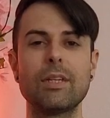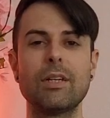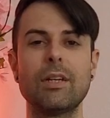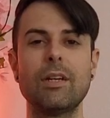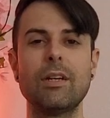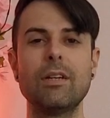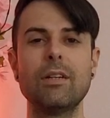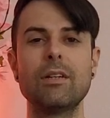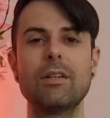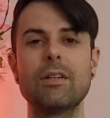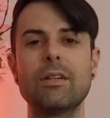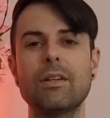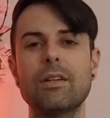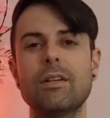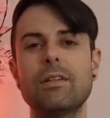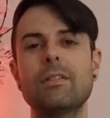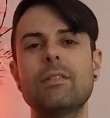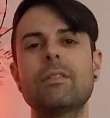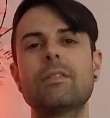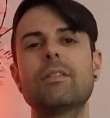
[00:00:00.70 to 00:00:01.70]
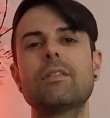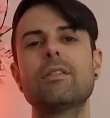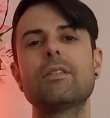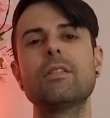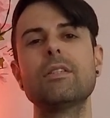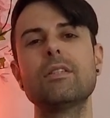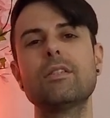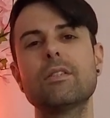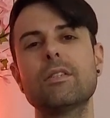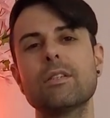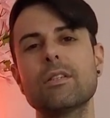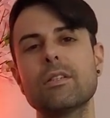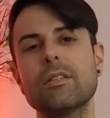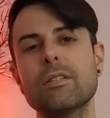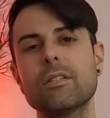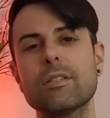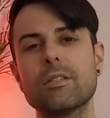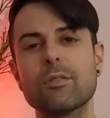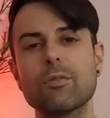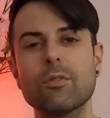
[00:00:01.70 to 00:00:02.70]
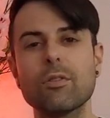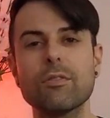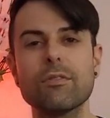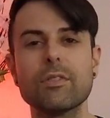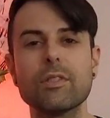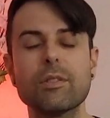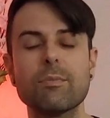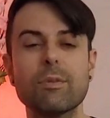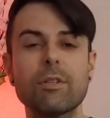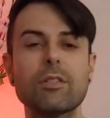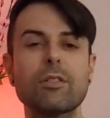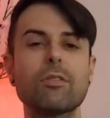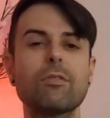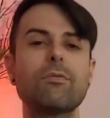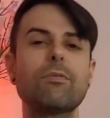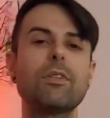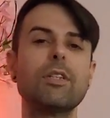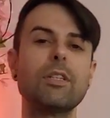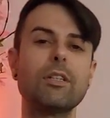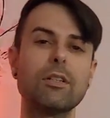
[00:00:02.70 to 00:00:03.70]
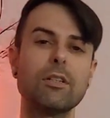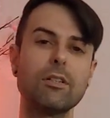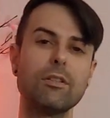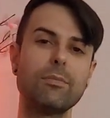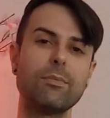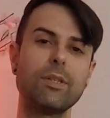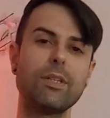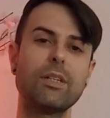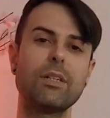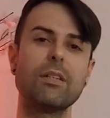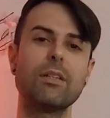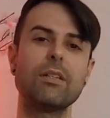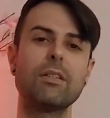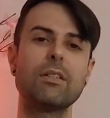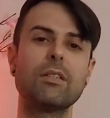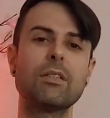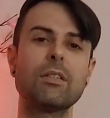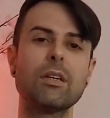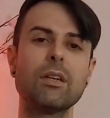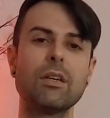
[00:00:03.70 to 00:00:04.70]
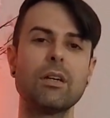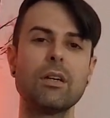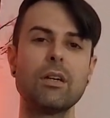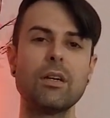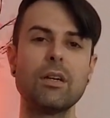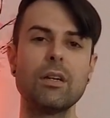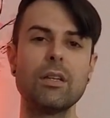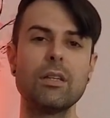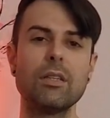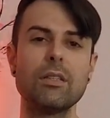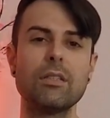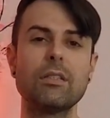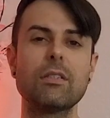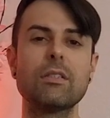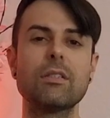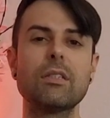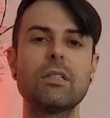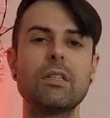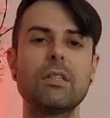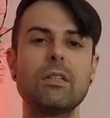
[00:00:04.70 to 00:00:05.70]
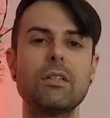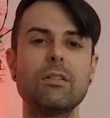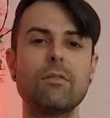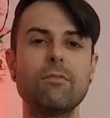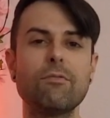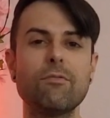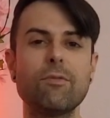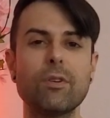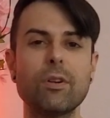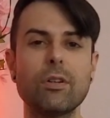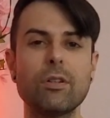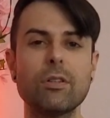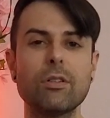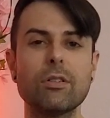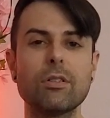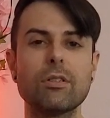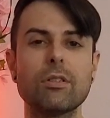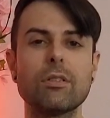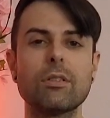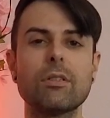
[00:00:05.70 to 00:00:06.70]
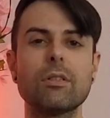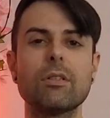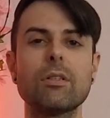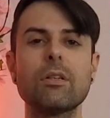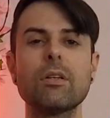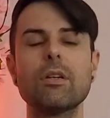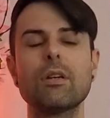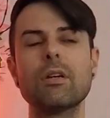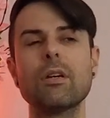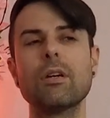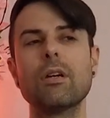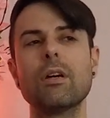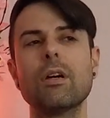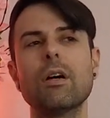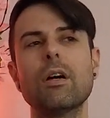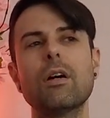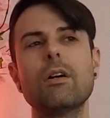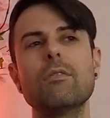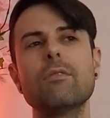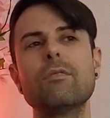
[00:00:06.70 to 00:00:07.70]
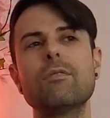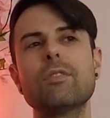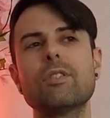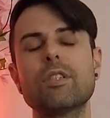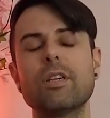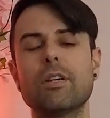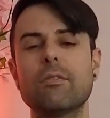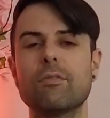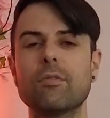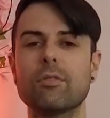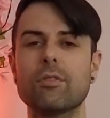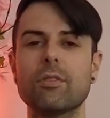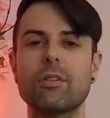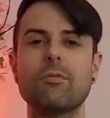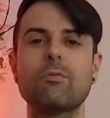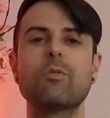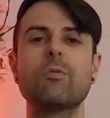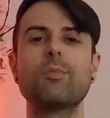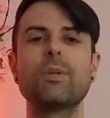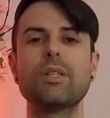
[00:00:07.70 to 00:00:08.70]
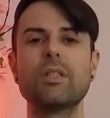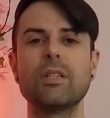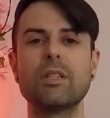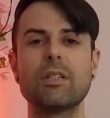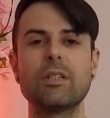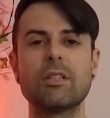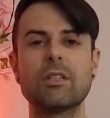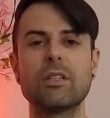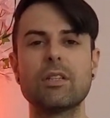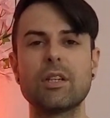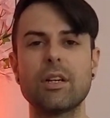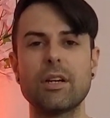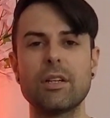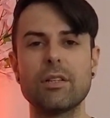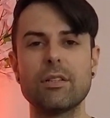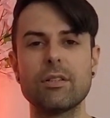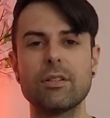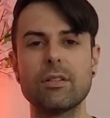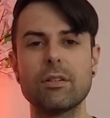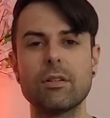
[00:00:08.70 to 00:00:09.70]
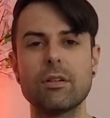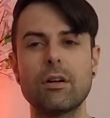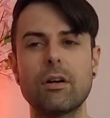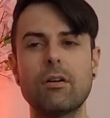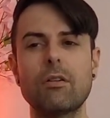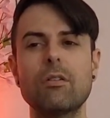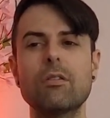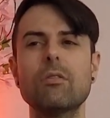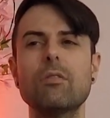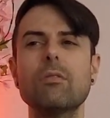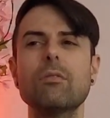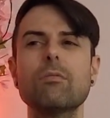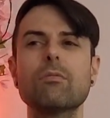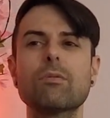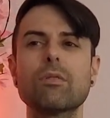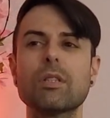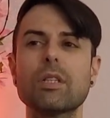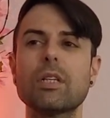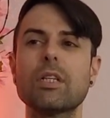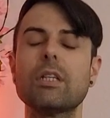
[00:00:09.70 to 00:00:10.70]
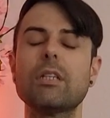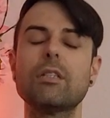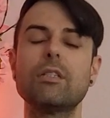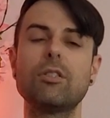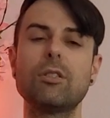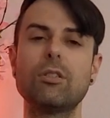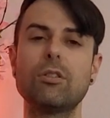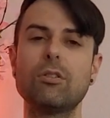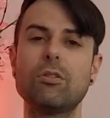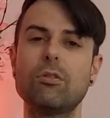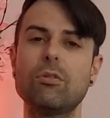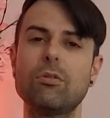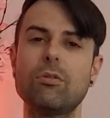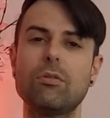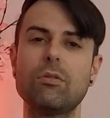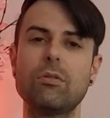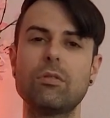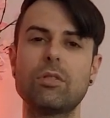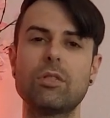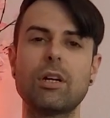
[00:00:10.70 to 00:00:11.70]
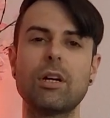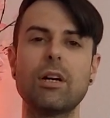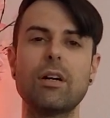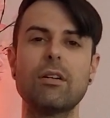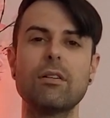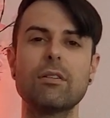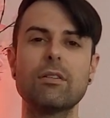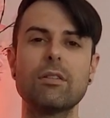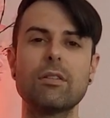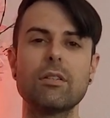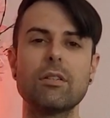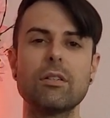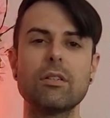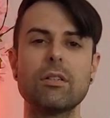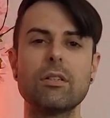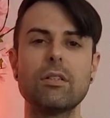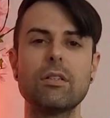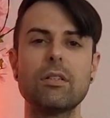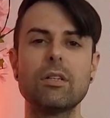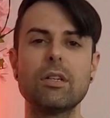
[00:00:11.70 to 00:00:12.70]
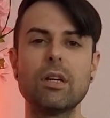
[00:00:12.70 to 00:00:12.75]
Hey guys, this is sort of a special video because this is the first of several that will be linked together, all related to childhood